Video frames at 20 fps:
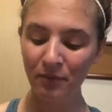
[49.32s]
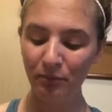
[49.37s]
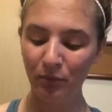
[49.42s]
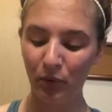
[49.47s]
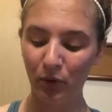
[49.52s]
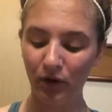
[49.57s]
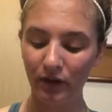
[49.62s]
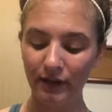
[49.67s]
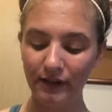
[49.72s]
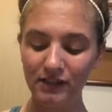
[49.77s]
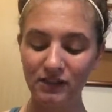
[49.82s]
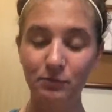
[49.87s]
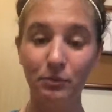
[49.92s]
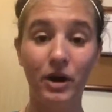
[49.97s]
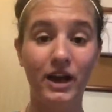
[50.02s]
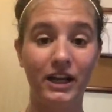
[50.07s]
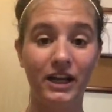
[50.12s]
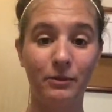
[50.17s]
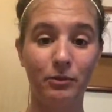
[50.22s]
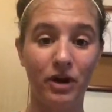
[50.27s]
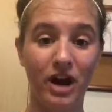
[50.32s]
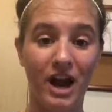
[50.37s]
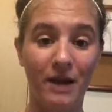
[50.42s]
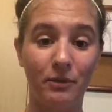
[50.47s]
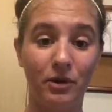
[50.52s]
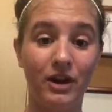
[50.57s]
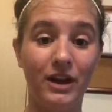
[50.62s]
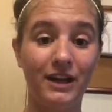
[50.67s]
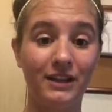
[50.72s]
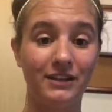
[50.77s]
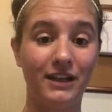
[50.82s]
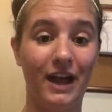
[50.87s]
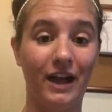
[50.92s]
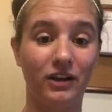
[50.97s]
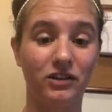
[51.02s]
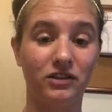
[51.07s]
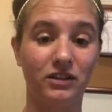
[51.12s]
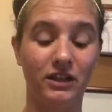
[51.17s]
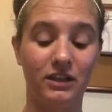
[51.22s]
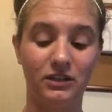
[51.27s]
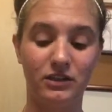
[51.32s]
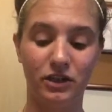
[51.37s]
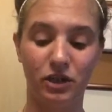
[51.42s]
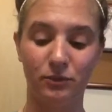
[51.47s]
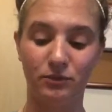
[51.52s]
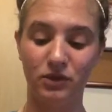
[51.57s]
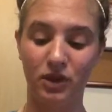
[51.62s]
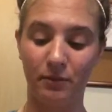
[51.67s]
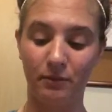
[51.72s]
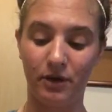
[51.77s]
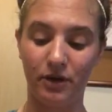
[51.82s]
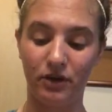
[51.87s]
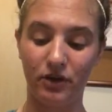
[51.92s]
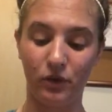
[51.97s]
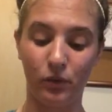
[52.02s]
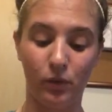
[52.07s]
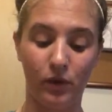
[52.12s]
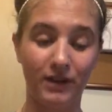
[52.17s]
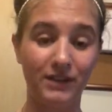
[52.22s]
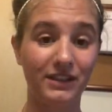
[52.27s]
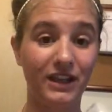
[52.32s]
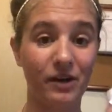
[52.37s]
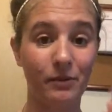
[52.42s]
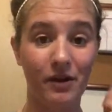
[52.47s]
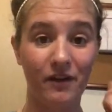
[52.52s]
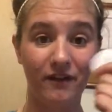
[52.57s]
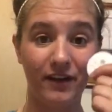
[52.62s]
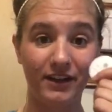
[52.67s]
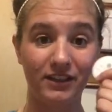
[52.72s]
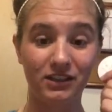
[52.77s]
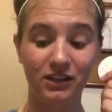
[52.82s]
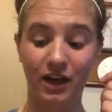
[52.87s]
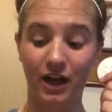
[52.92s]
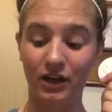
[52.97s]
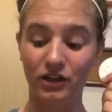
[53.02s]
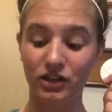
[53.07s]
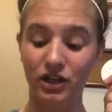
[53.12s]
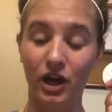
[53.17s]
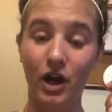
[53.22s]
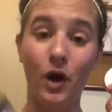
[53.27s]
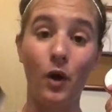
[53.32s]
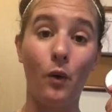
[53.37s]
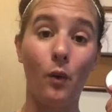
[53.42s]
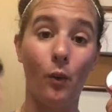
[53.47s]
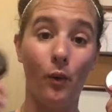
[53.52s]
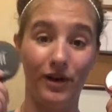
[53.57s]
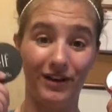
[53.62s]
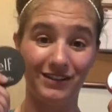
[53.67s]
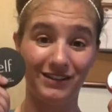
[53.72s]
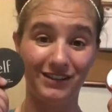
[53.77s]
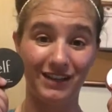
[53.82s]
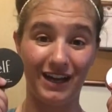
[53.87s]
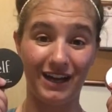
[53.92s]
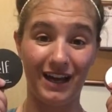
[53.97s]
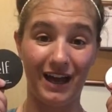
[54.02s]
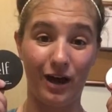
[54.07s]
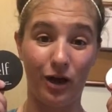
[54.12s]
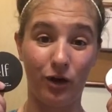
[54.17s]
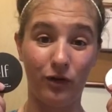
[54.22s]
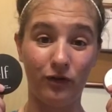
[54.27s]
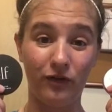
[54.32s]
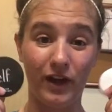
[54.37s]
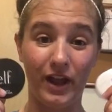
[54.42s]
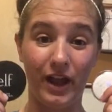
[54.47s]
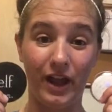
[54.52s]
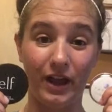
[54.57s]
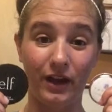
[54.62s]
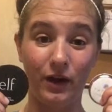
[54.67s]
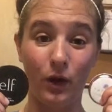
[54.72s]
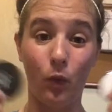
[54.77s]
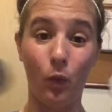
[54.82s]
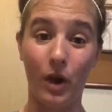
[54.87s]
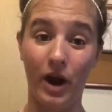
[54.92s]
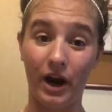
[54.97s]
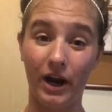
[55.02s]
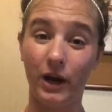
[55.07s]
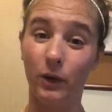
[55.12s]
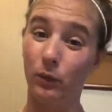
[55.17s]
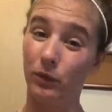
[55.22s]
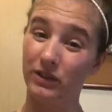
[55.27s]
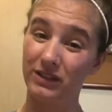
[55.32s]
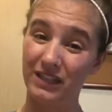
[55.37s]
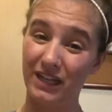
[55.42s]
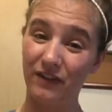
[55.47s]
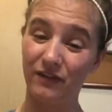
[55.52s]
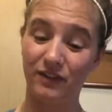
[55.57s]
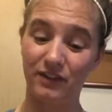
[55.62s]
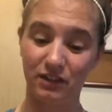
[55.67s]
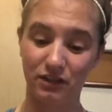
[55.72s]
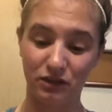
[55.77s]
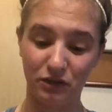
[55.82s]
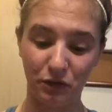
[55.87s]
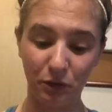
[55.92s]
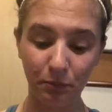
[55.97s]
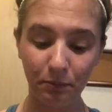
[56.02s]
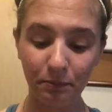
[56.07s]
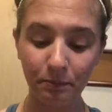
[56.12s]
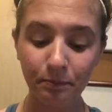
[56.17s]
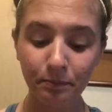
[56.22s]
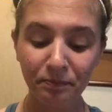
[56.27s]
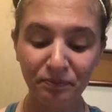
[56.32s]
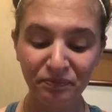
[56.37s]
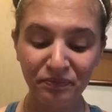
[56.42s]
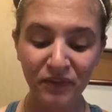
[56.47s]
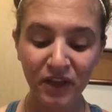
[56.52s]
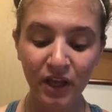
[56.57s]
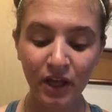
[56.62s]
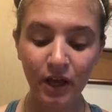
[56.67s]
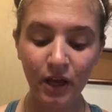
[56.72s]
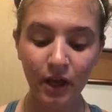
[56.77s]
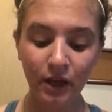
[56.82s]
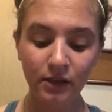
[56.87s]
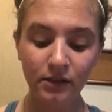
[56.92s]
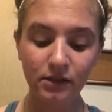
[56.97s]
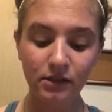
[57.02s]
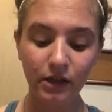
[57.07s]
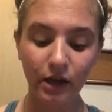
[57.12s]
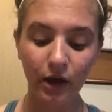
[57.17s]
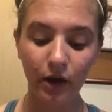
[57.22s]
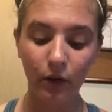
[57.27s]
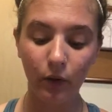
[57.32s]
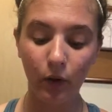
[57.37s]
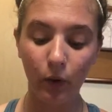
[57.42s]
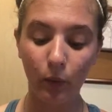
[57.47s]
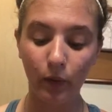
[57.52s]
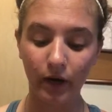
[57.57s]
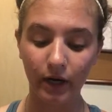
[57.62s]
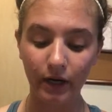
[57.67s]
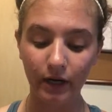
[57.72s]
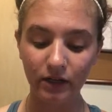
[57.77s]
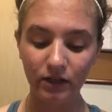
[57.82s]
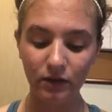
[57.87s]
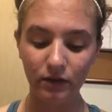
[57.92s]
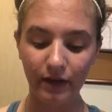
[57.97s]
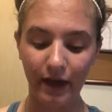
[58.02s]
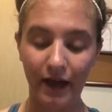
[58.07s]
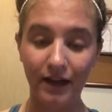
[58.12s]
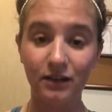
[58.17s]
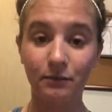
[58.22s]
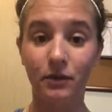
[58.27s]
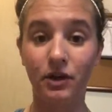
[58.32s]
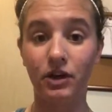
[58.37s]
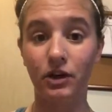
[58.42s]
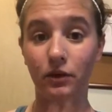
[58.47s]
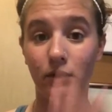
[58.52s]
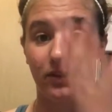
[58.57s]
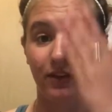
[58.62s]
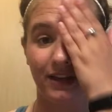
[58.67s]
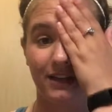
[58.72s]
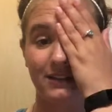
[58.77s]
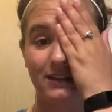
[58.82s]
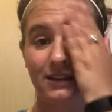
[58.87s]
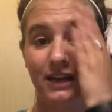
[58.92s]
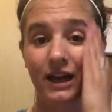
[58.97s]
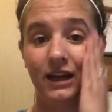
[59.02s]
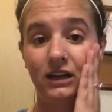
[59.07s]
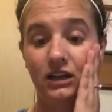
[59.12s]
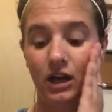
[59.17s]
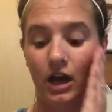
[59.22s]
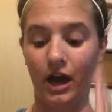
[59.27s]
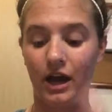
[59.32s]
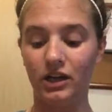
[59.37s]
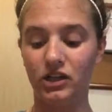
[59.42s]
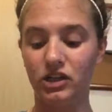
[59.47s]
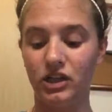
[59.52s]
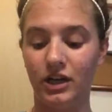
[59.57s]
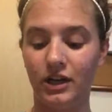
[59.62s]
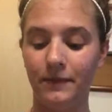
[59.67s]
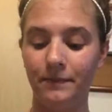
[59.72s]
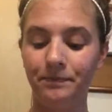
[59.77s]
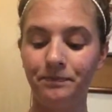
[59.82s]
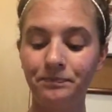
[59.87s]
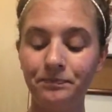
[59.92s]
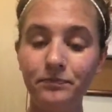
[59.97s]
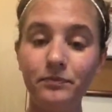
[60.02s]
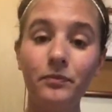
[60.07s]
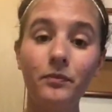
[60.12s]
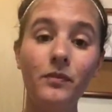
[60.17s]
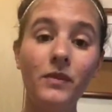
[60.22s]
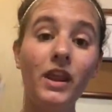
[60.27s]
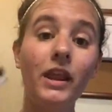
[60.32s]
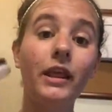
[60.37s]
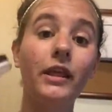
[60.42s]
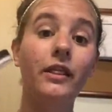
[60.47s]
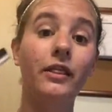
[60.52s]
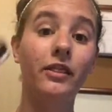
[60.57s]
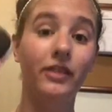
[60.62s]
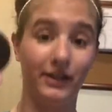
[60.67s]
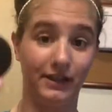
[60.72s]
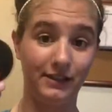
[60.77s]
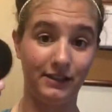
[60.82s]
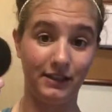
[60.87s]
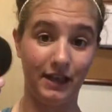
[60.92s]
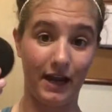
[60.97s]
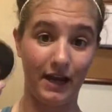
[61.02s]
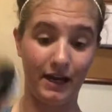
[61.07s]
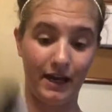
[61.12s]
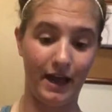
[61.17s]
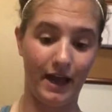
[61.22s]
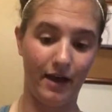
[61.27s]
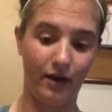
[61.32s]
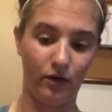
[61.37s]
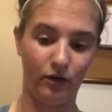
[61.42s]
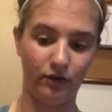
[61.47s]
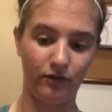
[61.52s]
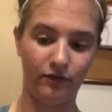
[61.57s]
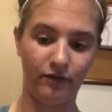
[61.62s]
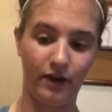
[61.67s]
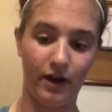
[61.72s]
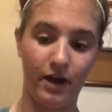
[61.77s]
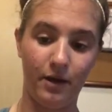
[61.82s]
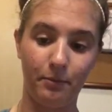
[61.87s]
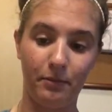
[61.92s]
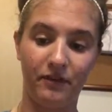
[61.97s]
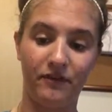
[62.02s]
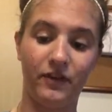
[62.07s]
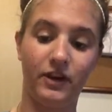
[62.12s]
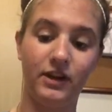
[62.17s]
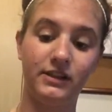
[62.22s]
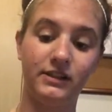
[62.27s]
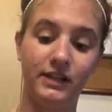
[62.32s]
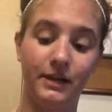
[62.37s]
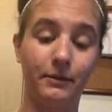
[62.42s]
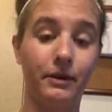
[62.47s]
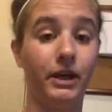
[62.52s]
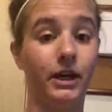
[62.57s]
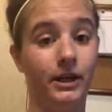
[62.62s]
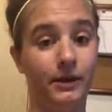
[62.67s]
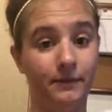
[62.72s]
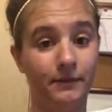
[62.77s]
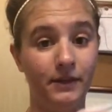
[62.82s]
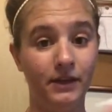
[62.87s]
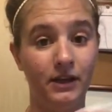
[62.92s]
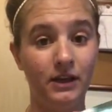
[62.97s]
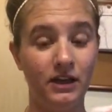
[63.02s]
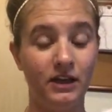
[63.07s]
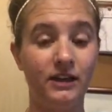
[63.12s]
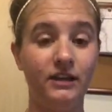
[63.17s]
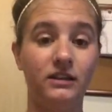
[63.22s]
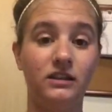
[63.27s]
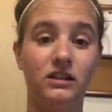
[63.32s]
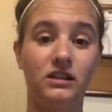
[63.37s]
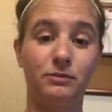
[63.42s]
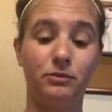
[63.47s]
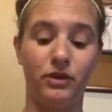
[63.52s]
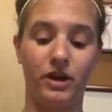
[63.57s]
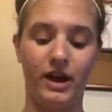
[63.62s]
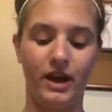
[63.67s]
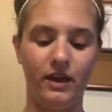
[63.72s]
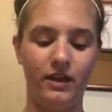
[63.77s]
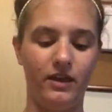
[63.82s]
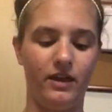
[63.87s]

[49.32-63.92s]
Poreless Putty Primer is actually a dupe. So I'm going to do one side of my face Tatcha, one side e.l.f. and wear it, and we'll see if it's a dupe. So we're going to do that. I'm going to do this side Tatcha, this side e.l.f. But first I'm going to spray